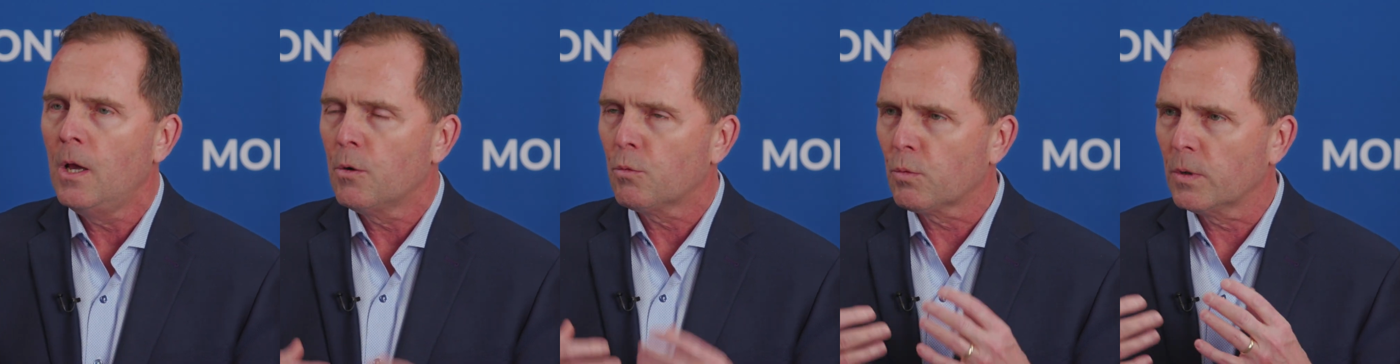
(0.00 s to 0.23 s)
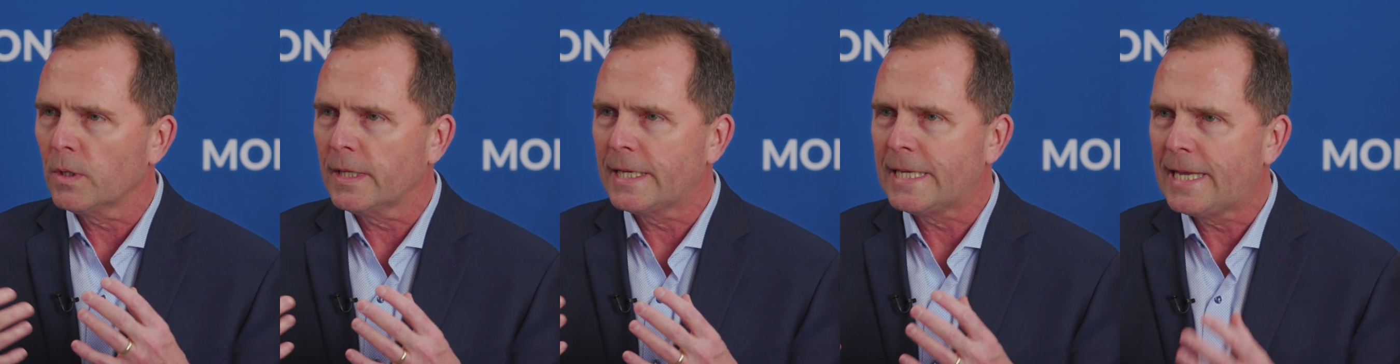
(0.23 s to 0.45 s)

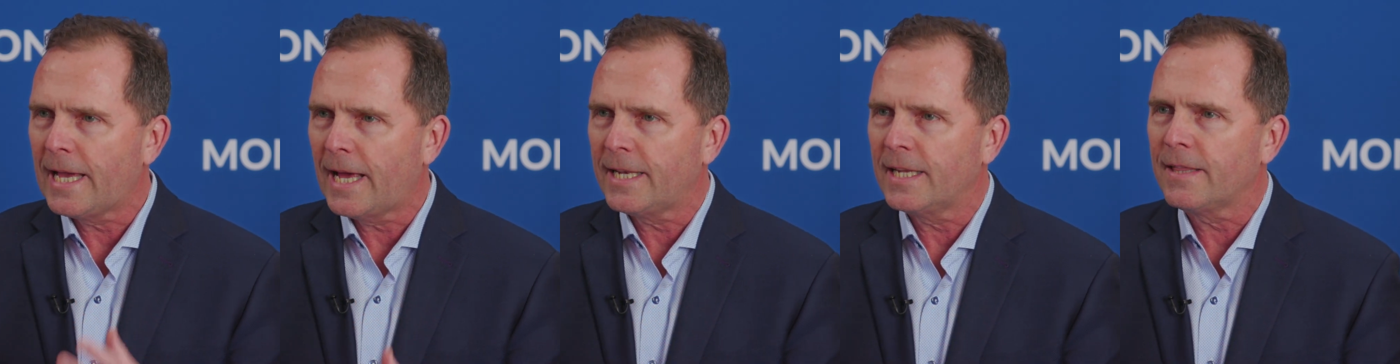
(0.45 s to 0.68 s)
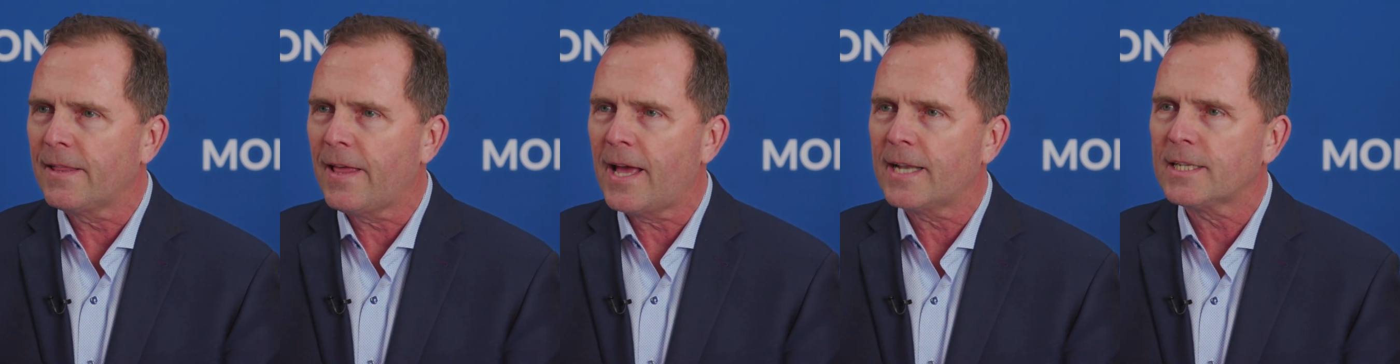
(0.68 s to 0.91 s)
really
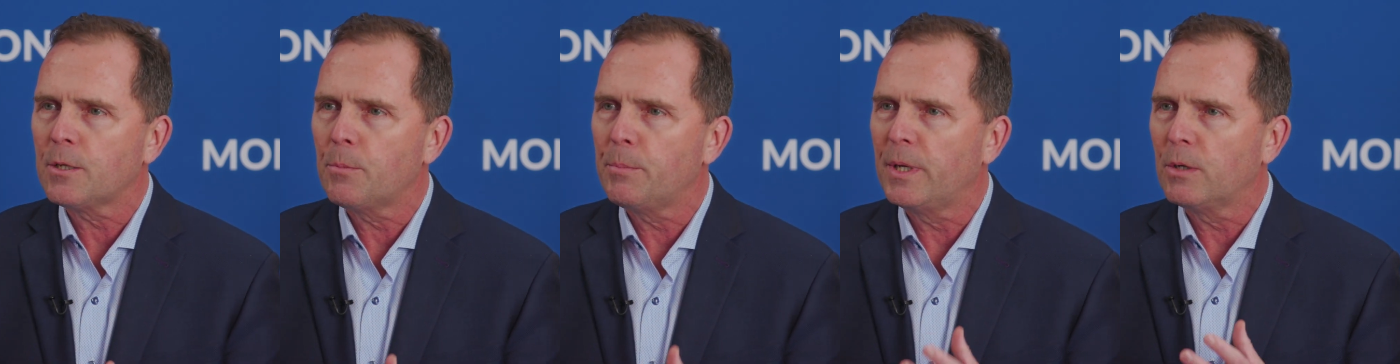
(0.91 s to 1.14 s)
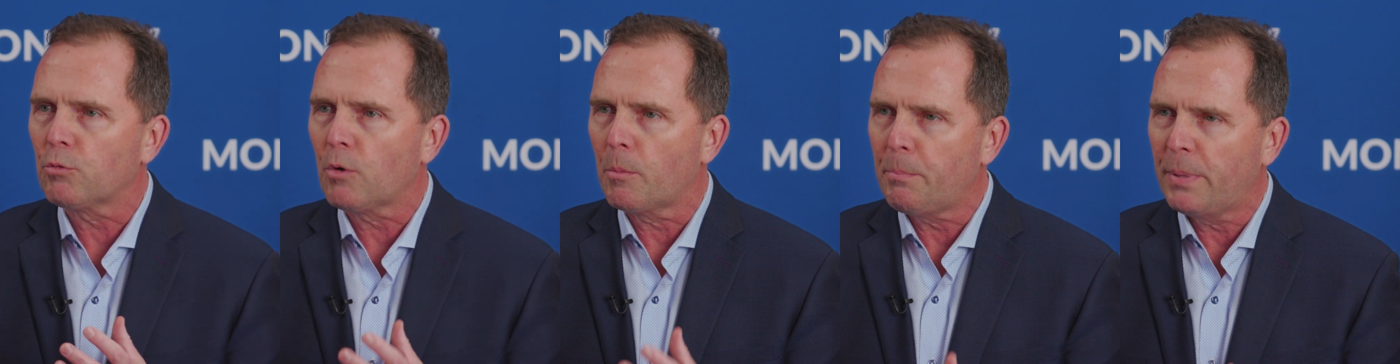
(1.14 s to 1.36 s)
getting that to
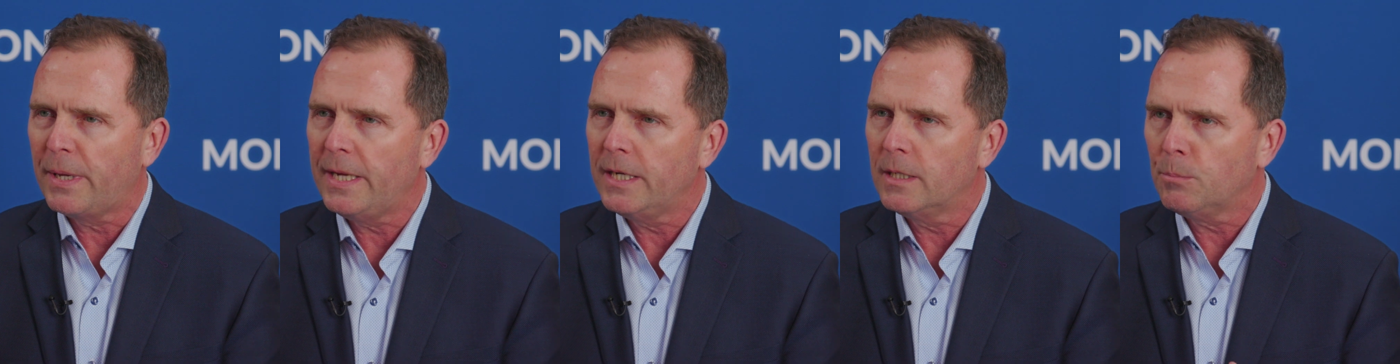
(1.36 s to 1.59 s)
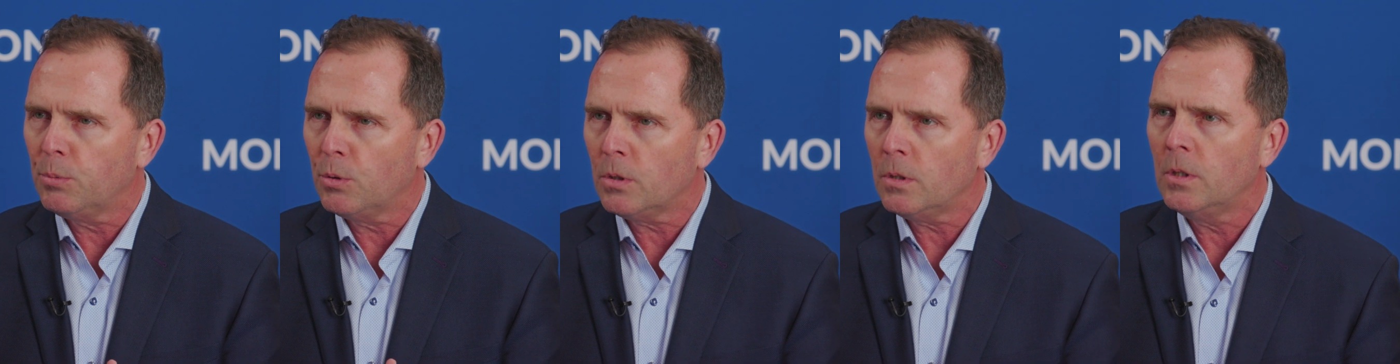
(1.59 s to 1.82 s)
be
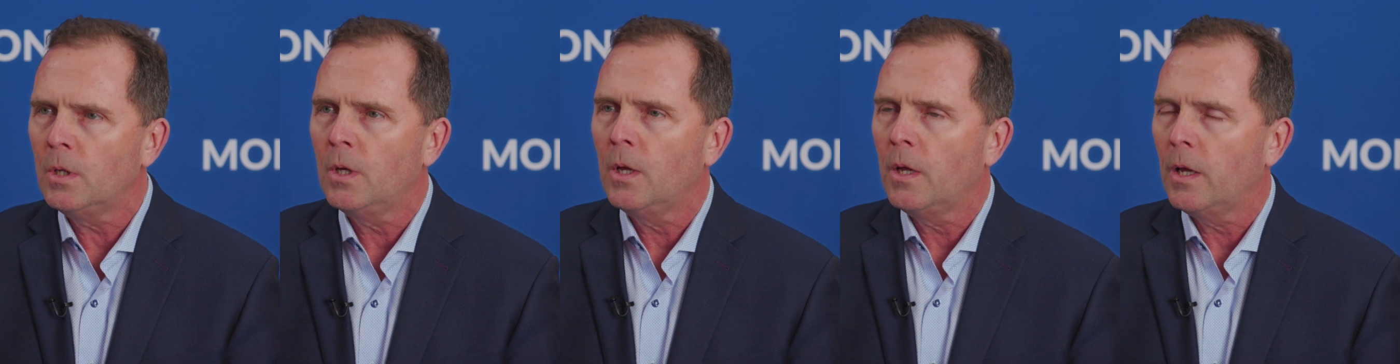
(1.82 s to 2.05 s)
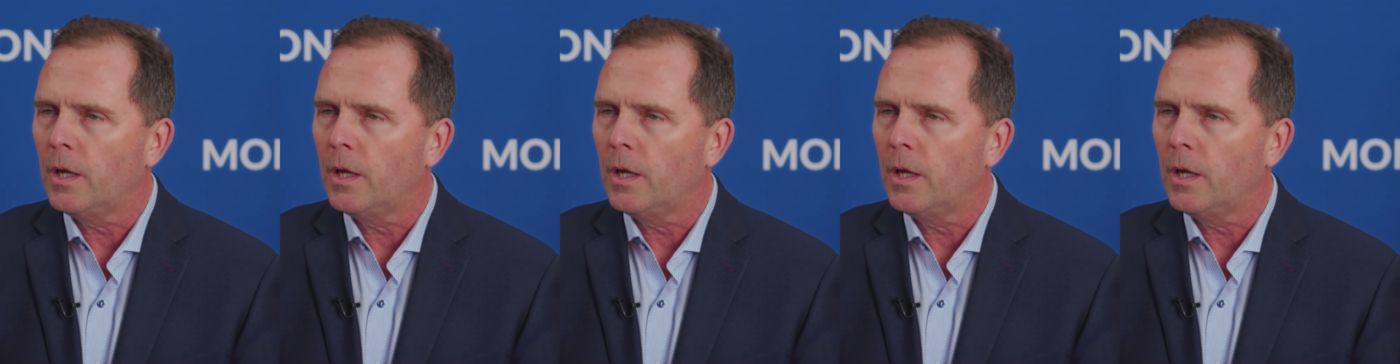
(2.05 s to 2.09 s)
repeatable